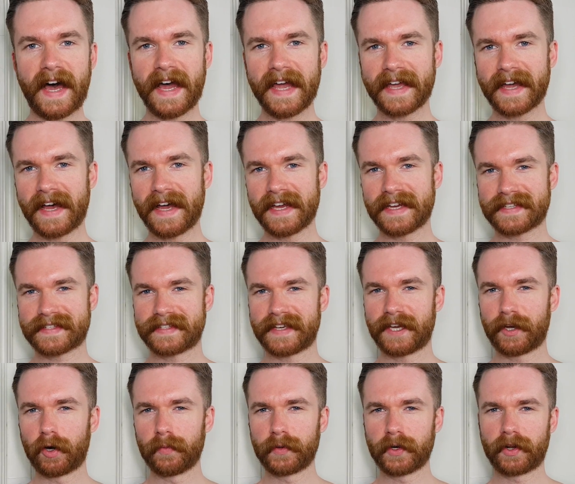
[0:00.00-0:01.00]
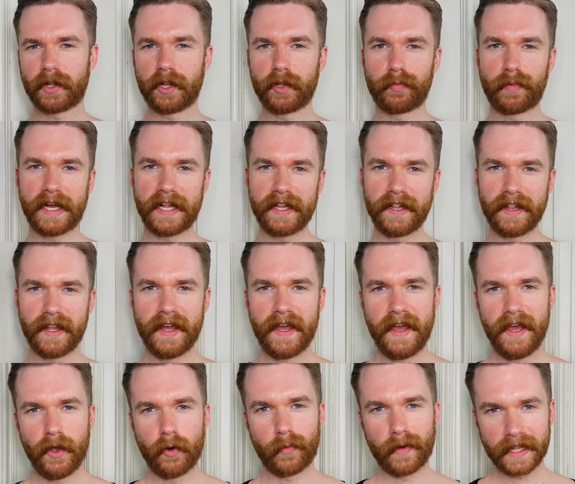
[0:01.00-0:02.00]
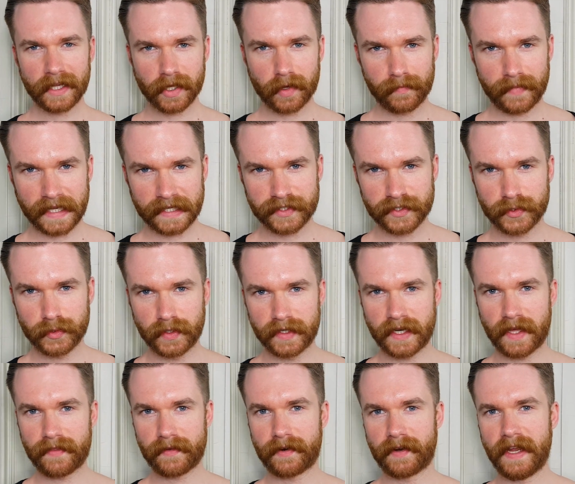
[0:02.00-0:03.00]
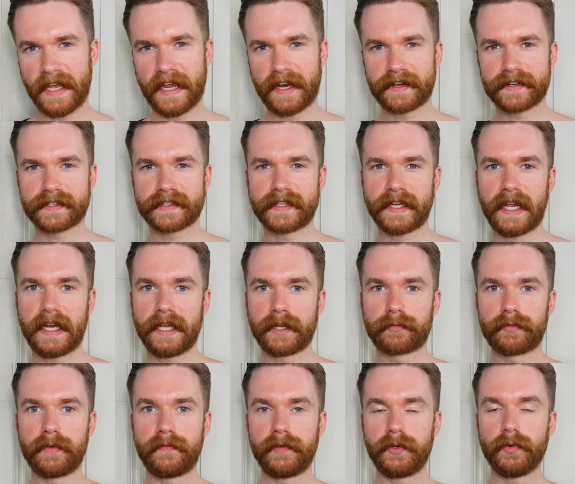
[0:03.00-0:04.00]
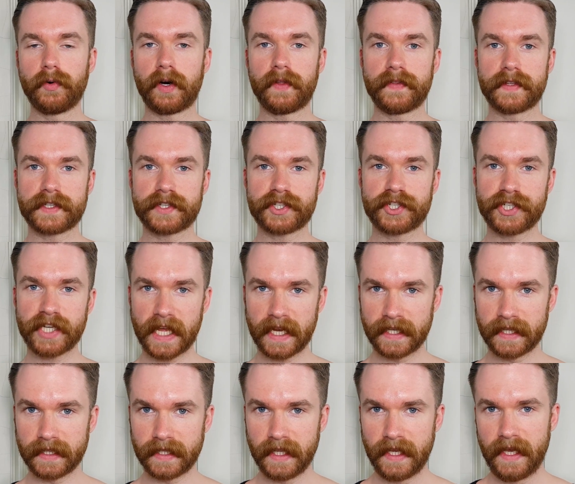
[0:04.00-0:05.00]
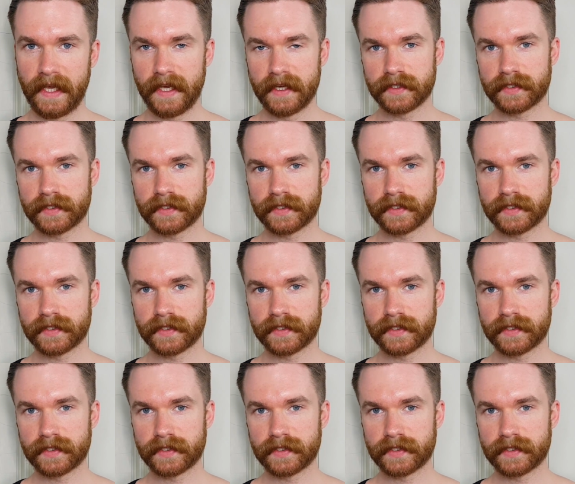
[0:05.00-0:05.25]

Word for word: Hi guys, I hope you're all well. Welcome back to another hairstyling review on this channel.